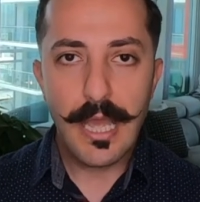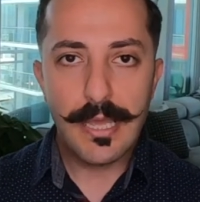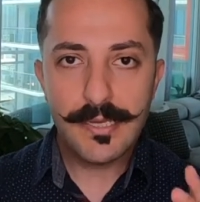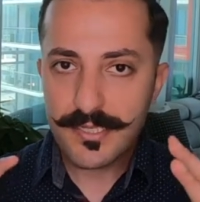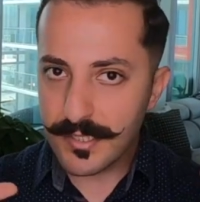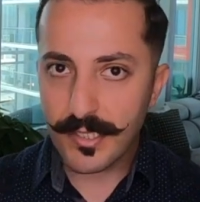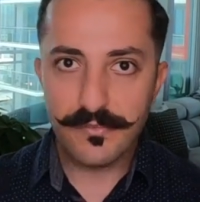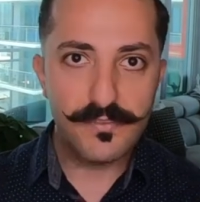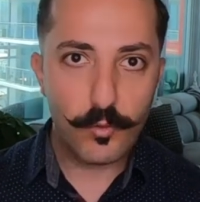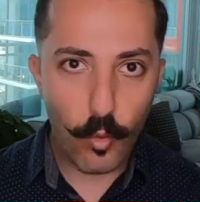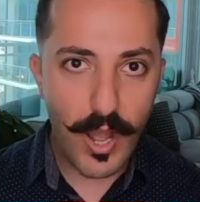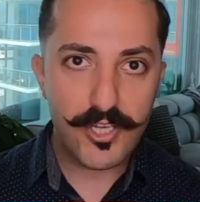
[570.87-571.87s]
And instead
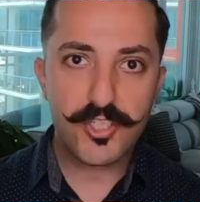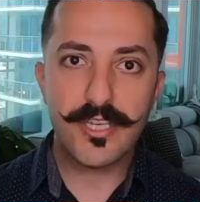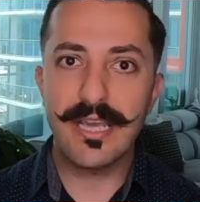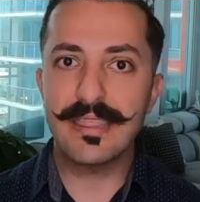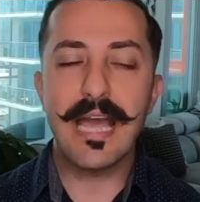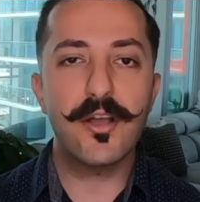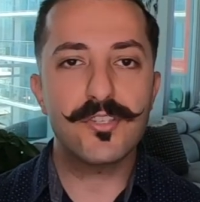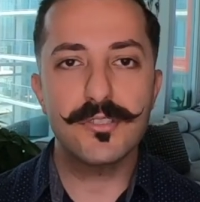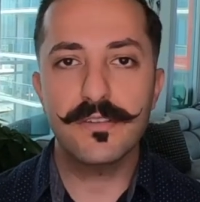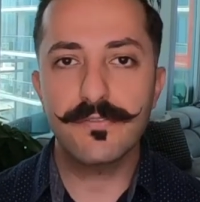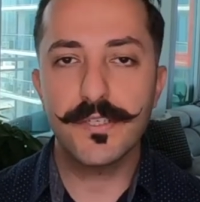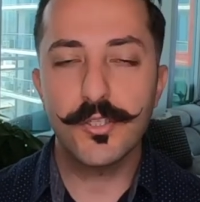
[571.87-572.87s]
of watching
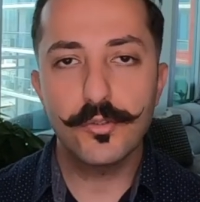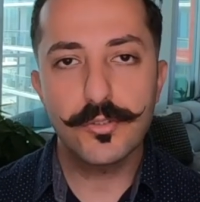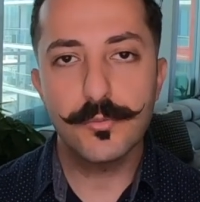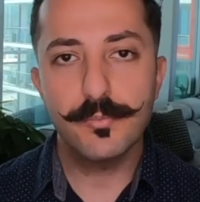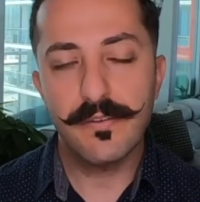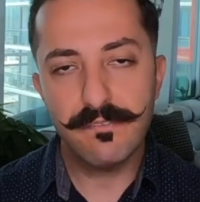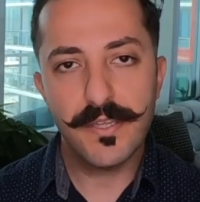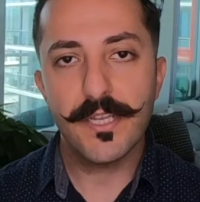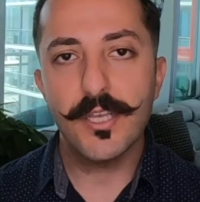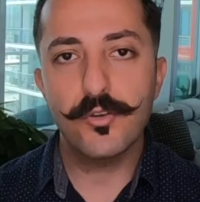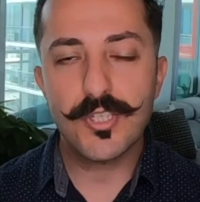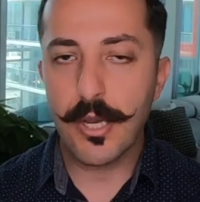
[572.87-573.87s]
1,000 different YouTube
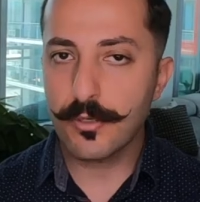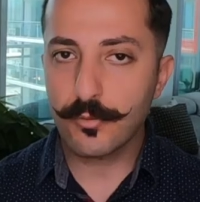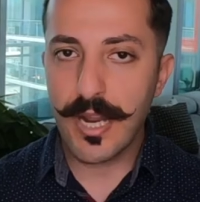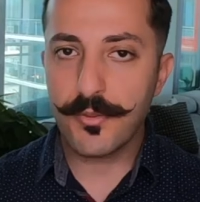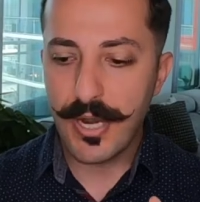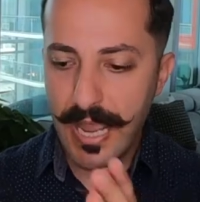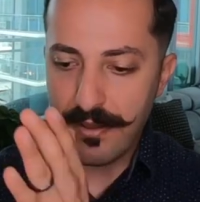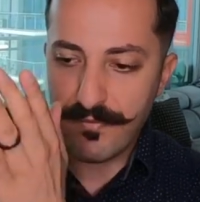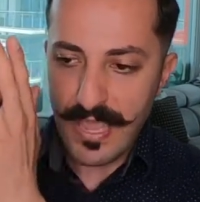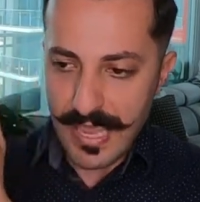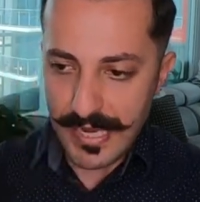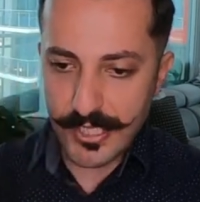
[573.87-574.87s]
videos, I would rather
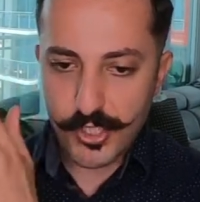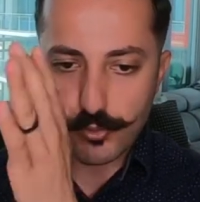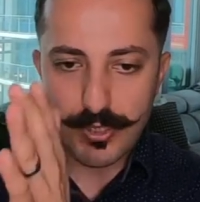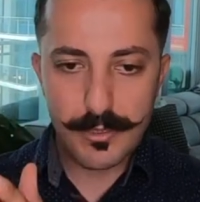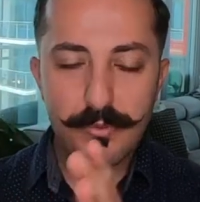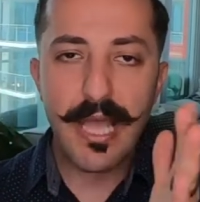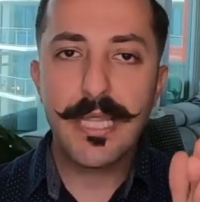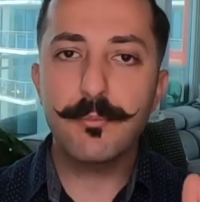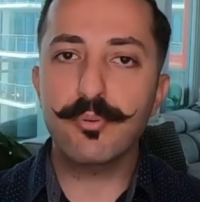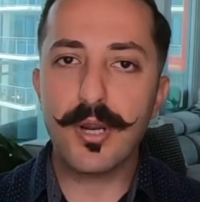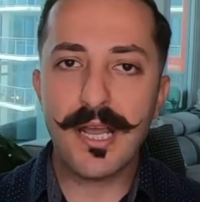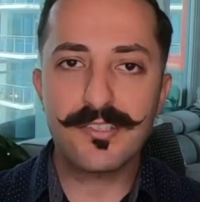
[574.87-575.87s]
have a
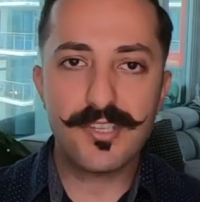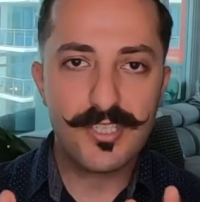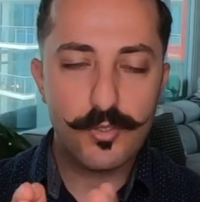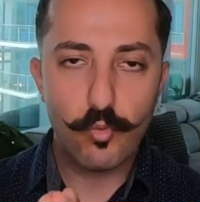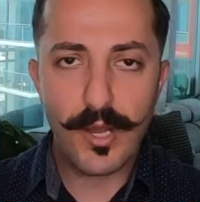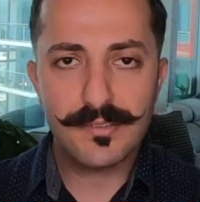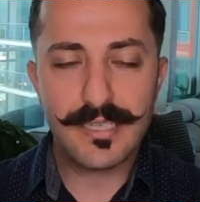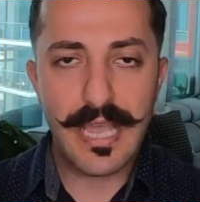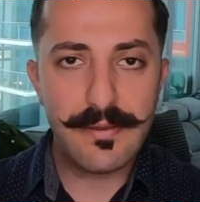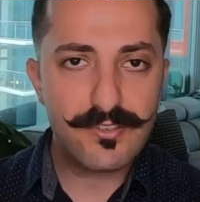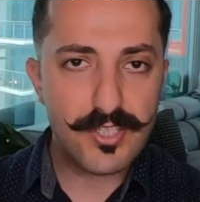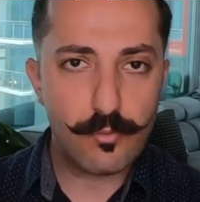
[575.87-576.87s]
streamlined process and want to
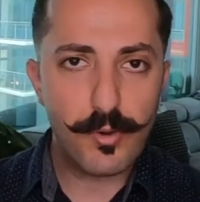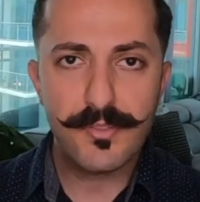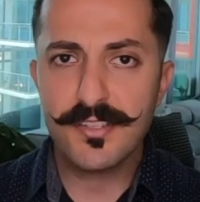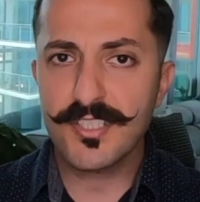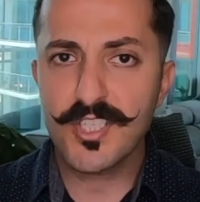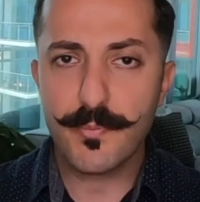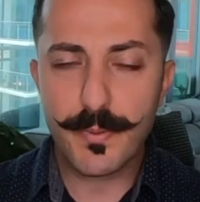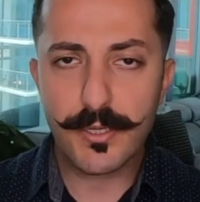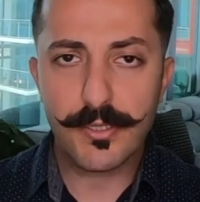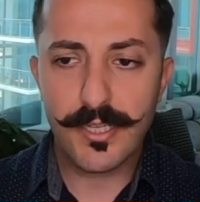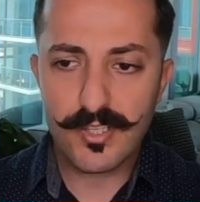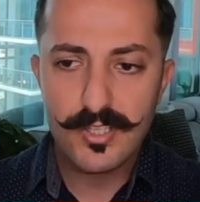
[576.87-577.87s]
have someone that's
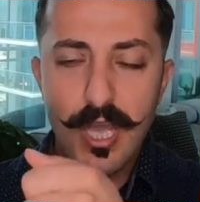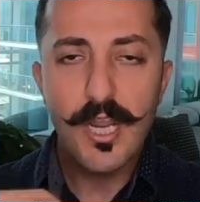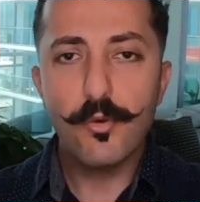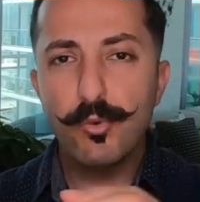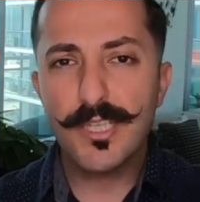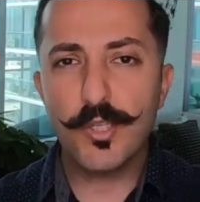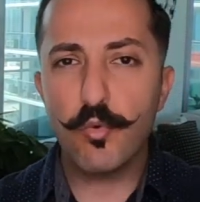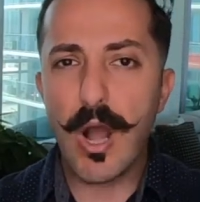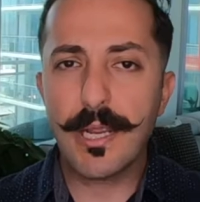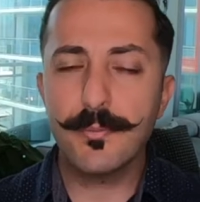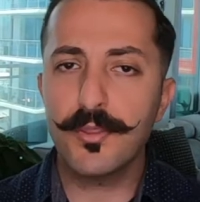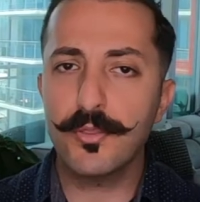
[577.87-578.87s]
experienced really
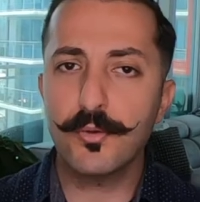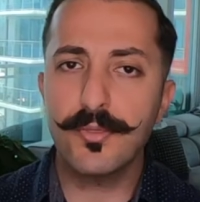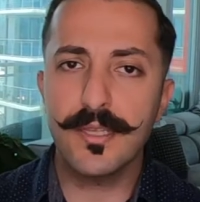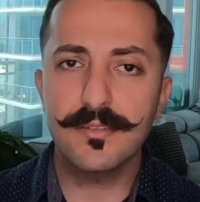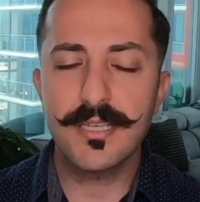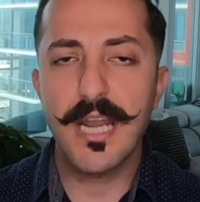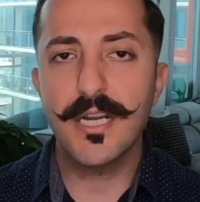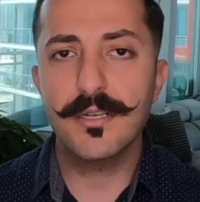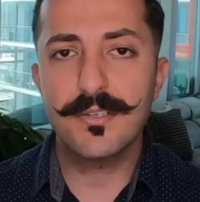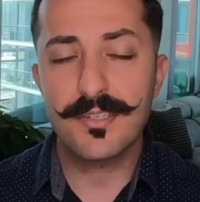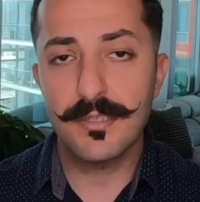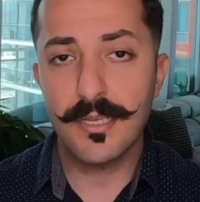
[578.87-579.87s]
walk me through the entire